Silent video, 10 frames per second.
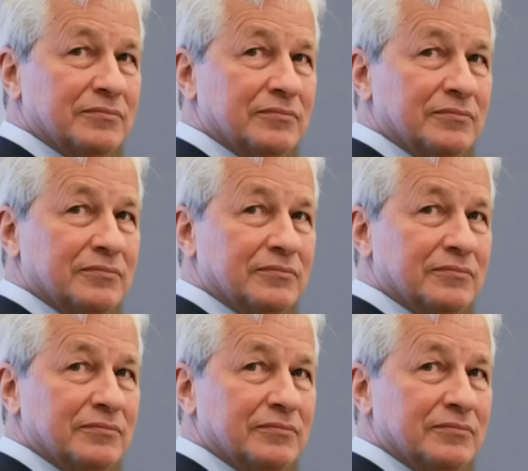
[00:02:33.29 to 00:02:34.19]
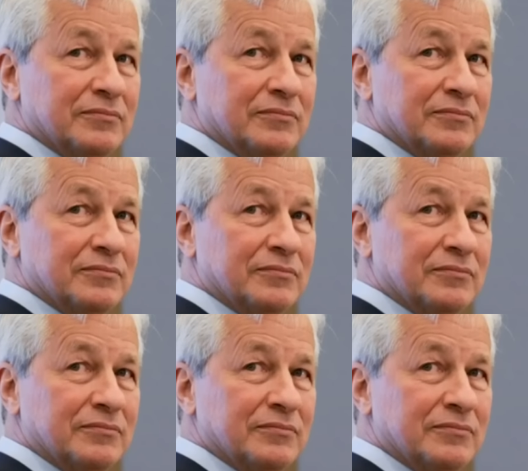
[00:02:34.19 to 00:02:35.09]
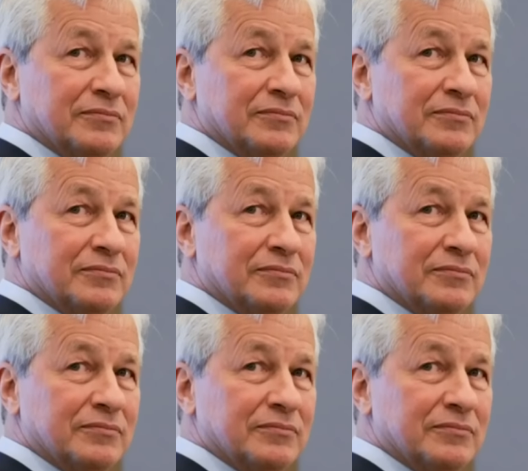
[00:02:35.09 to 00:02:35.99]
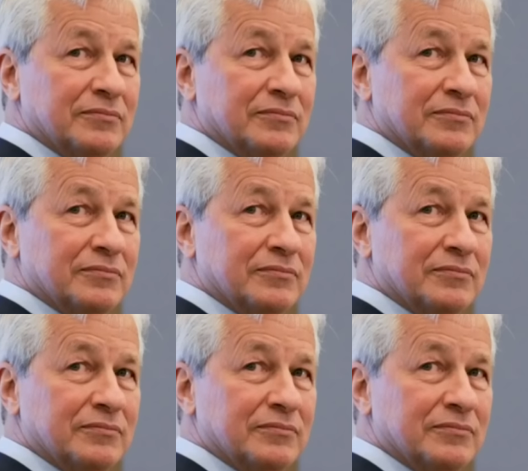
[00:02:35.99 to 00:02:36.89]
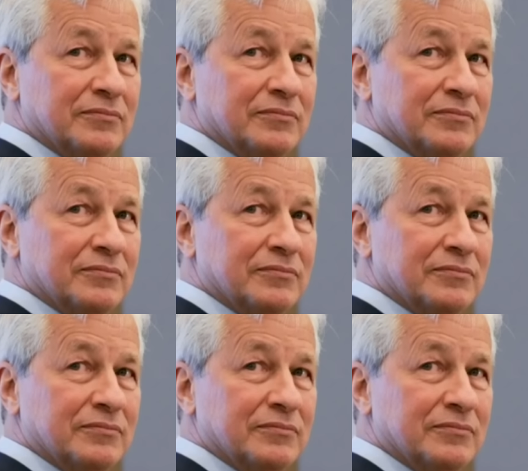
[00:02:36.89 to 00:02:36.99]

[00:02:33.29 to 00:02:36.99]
[no speech]